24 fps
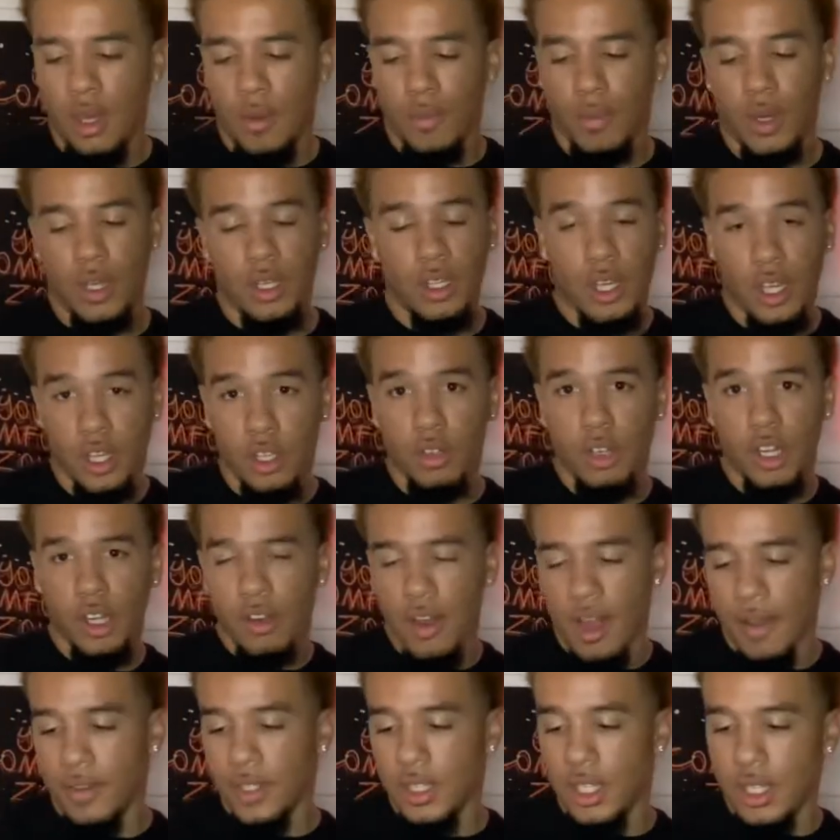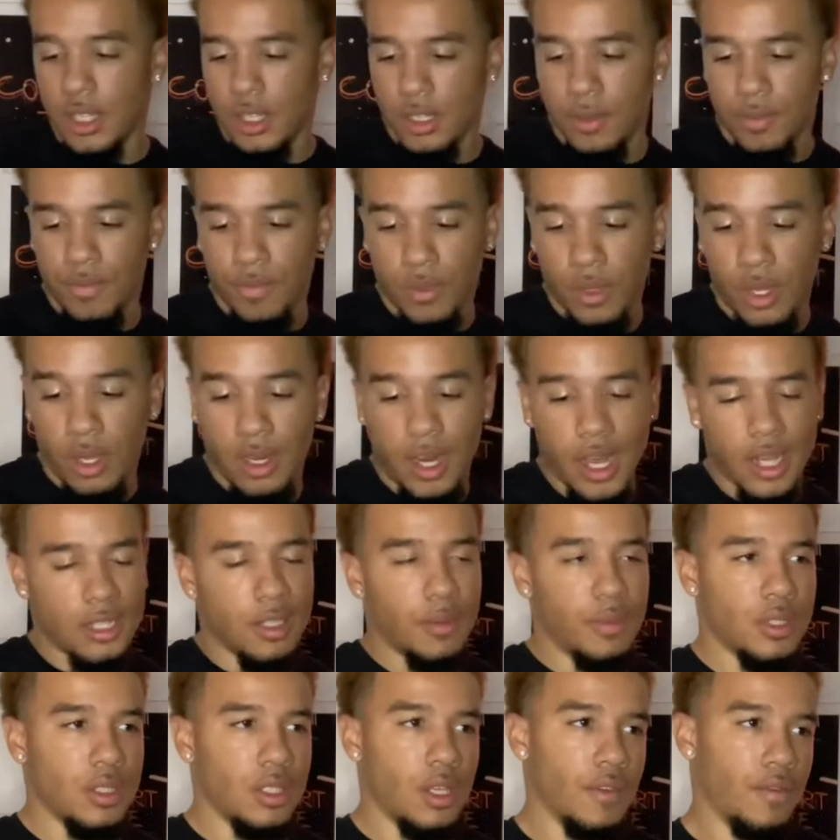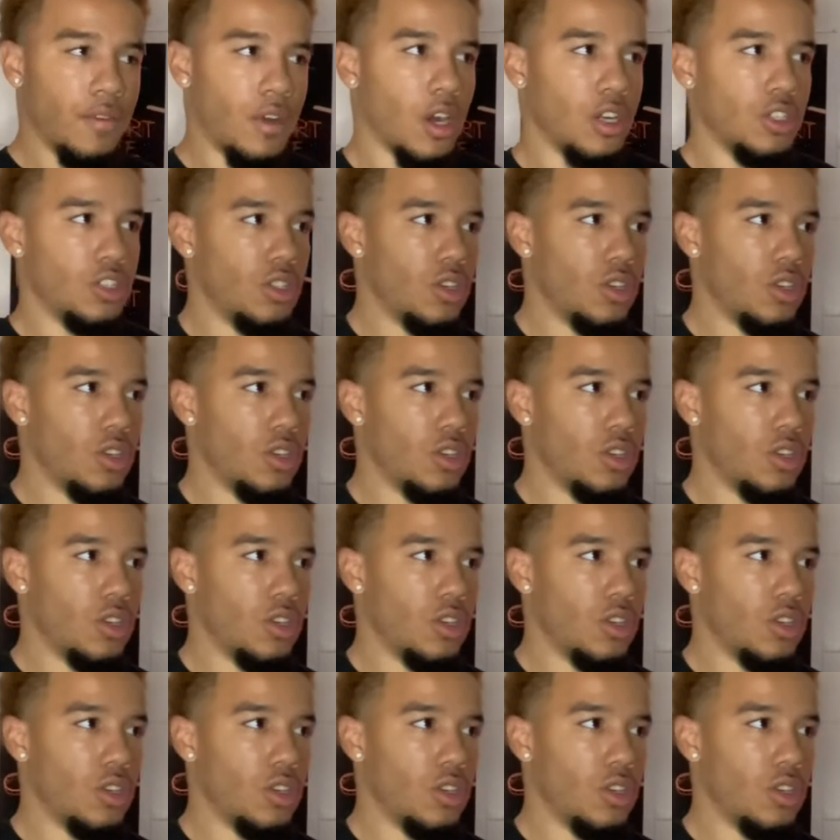But yeah, you need graphic tees. Next up is gift cards.